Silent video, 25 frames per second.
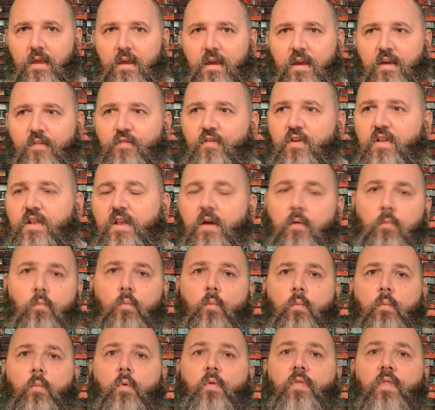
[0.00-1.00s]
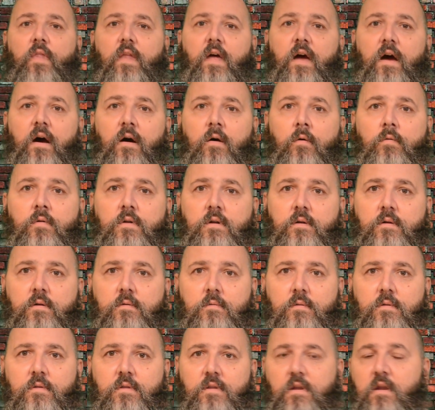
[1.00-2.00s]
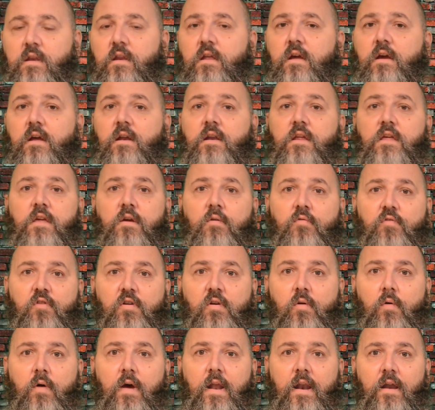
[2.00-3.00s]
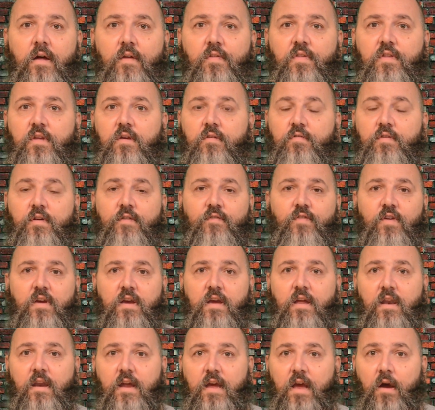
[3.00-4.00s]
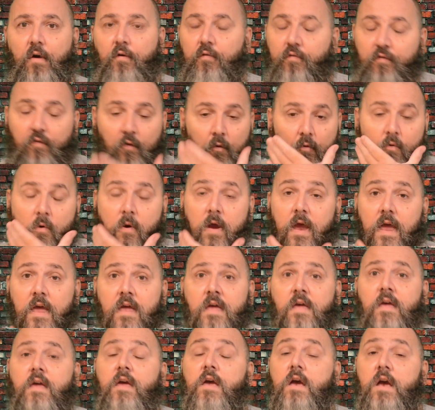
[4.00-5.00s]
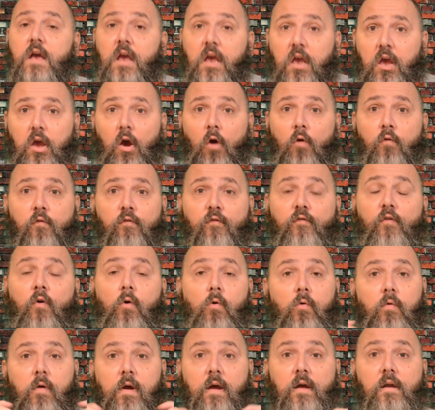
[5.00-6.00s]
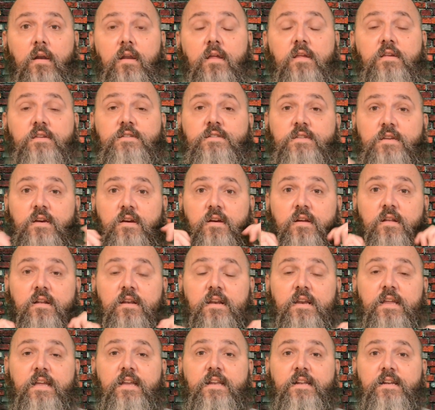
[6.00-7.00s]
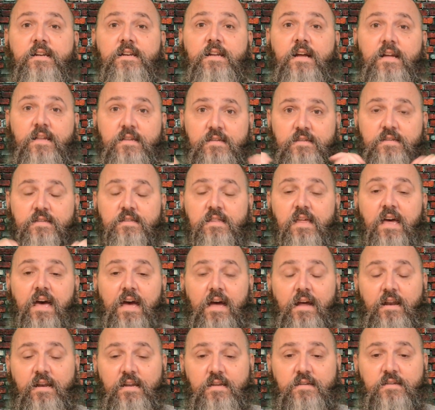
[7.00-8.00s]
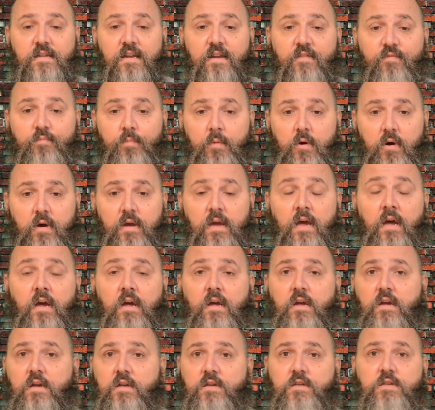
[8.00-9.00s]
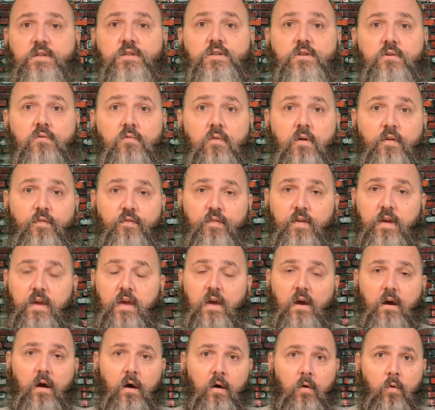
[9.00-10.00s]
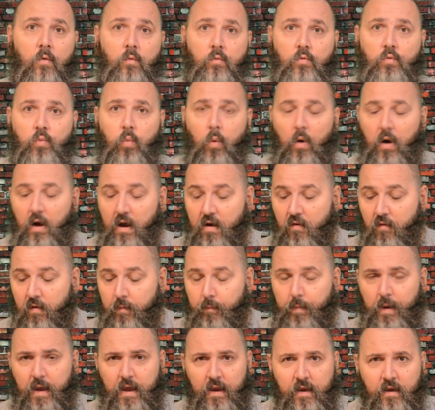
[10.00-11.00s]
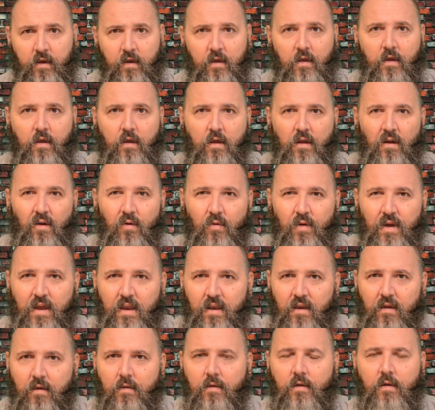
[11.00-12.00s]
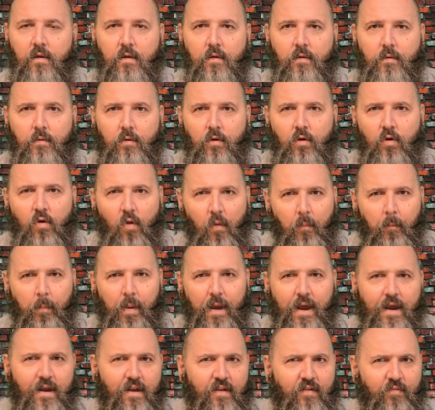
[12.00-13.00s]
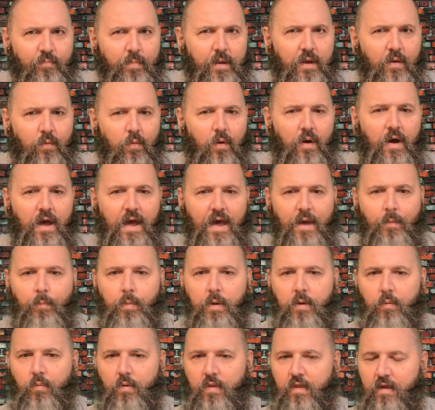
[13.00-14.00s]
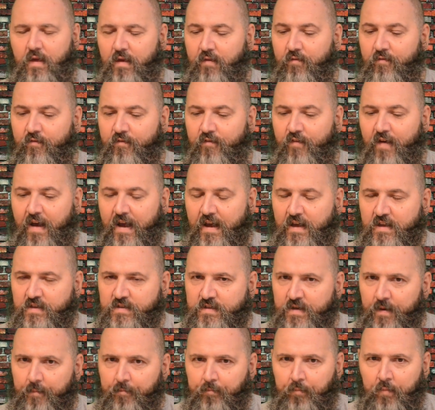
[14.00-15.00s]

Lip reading: if you don't want that hold, then you're going to use an oil, aren't you? So if you're going to go for it, and it certainly does that, and it's left my scruffy old wiry beard looking not bad. I've been quite happy with it, in fact.